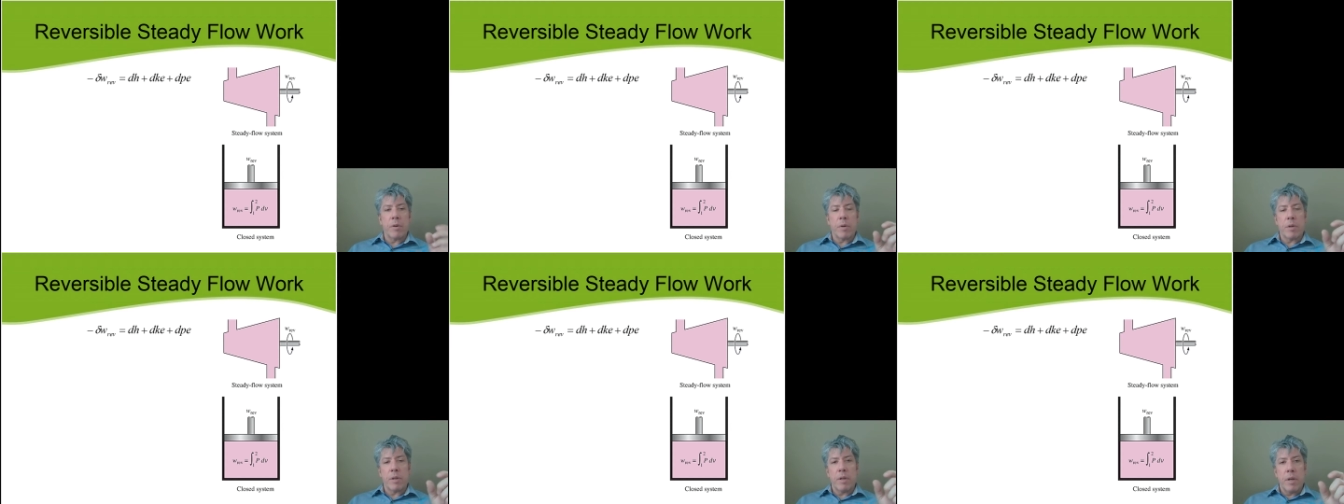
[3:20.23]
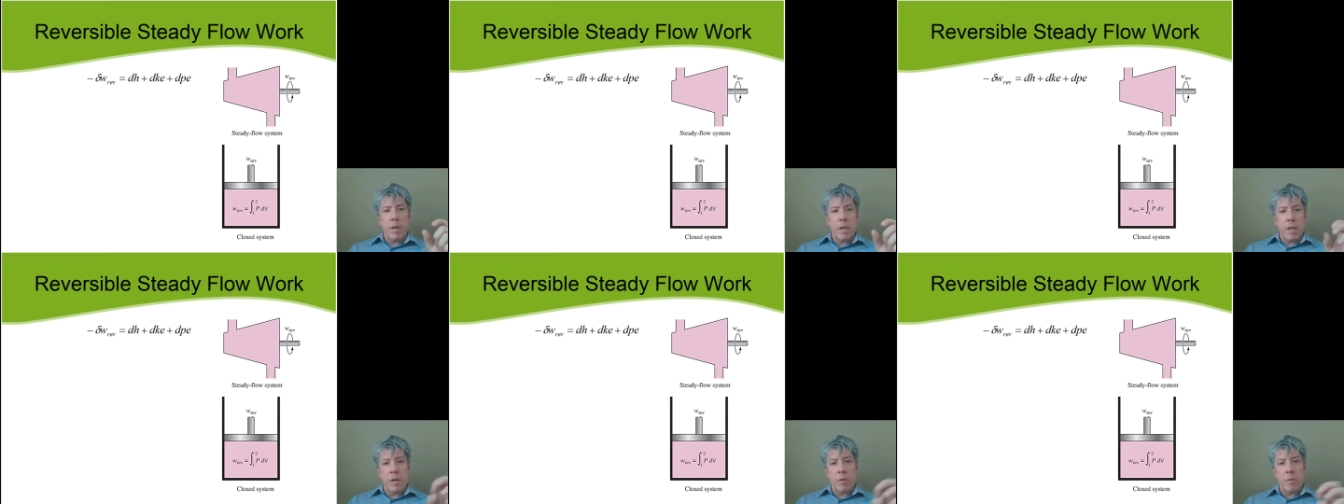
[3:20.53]
or you
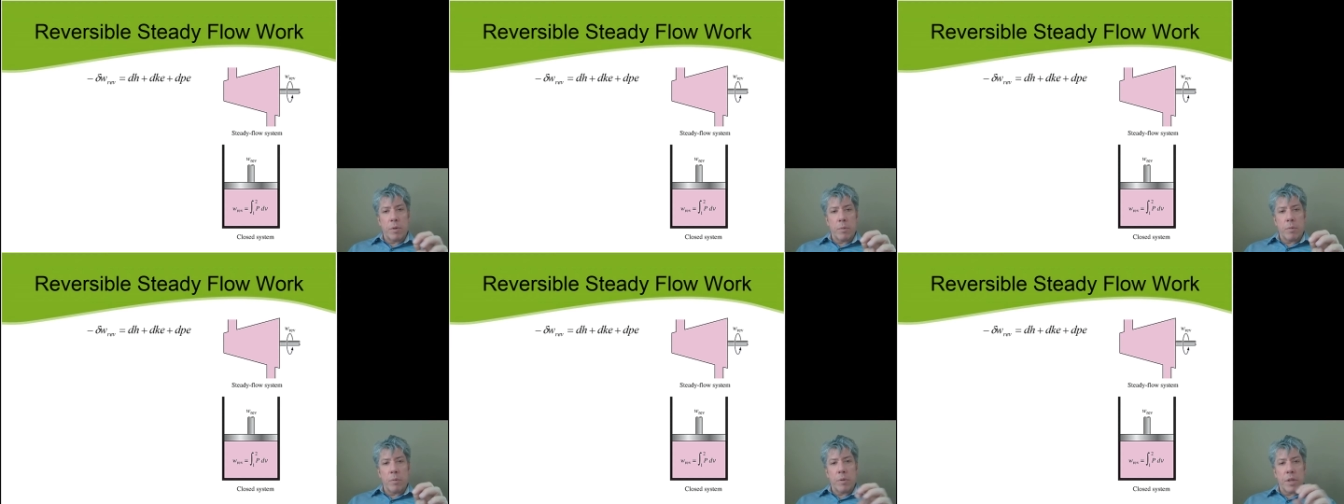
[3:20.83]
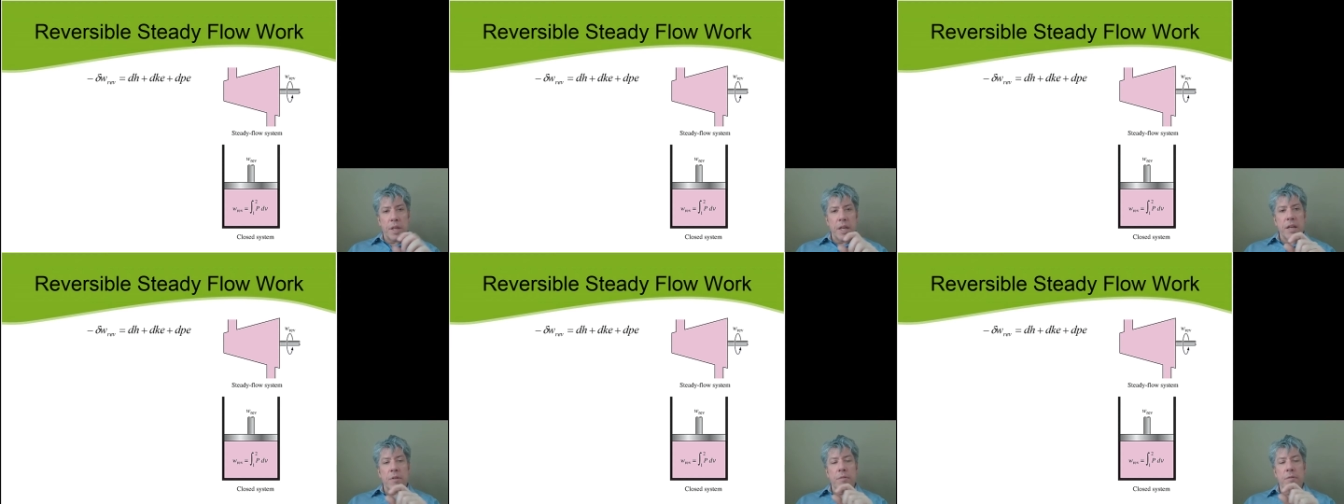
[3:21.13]
know, we'll
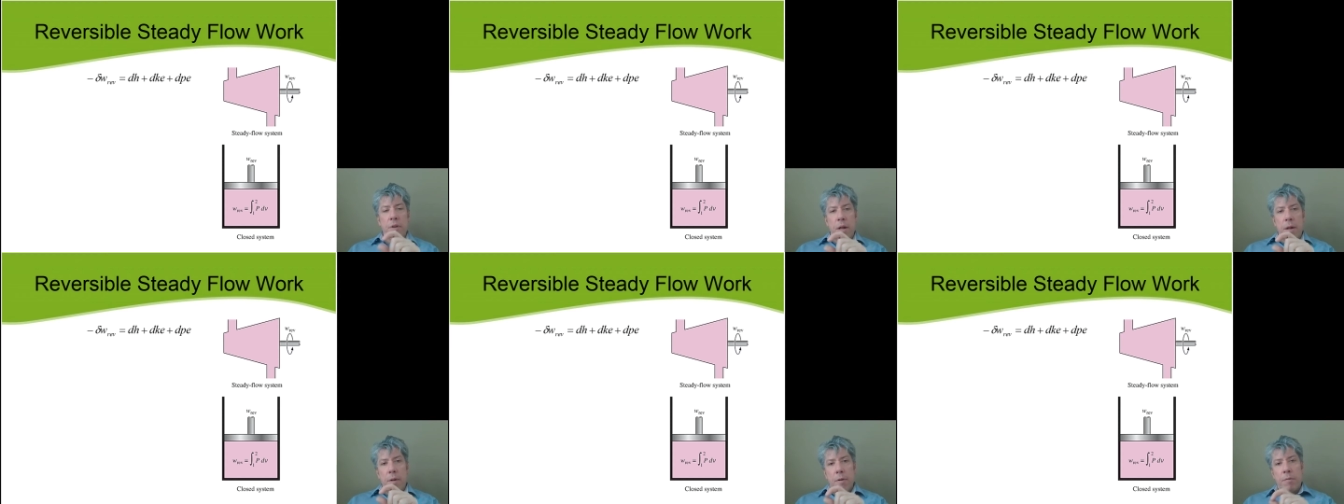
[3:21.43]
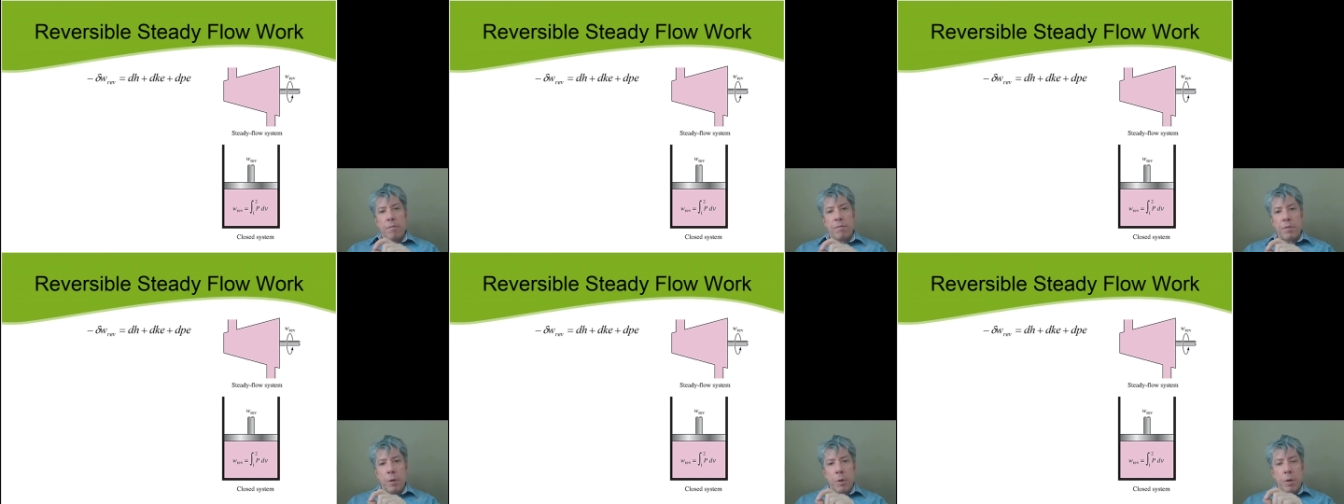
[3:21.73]
think of
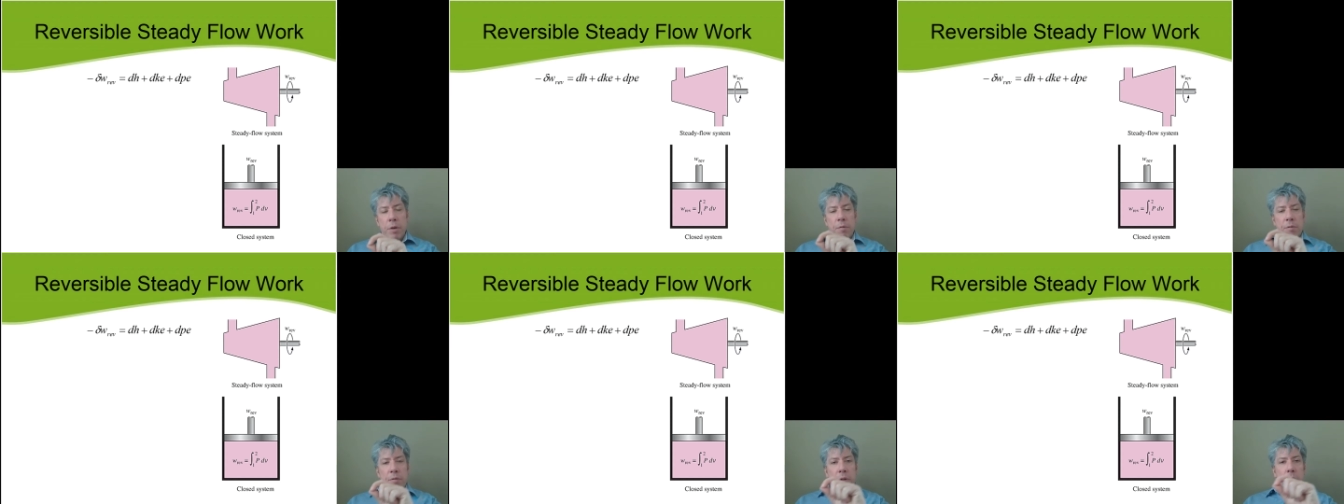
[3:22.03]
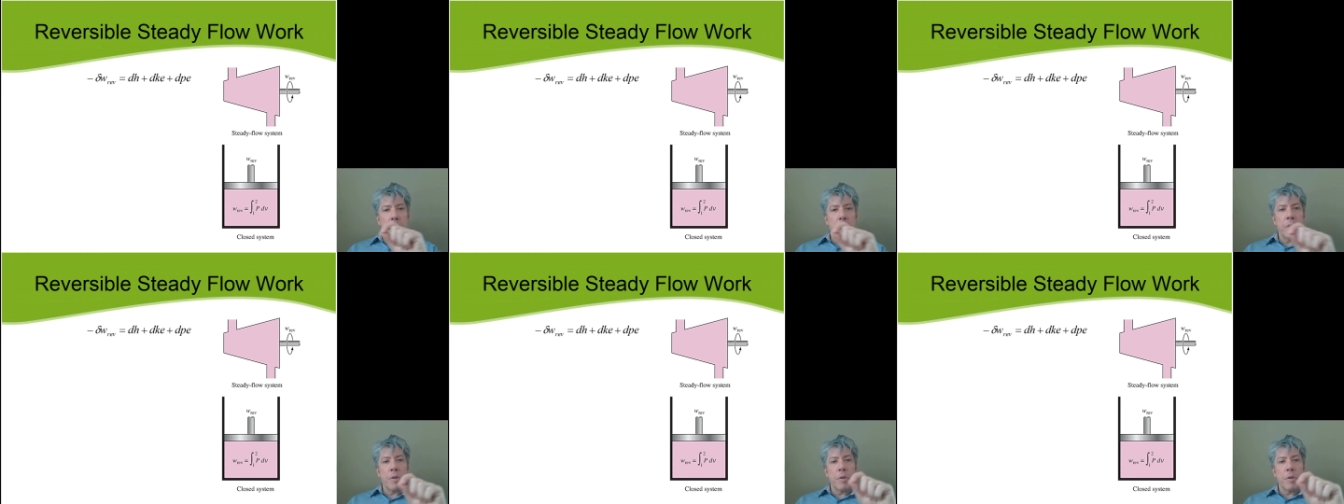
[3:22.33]
fluid flowing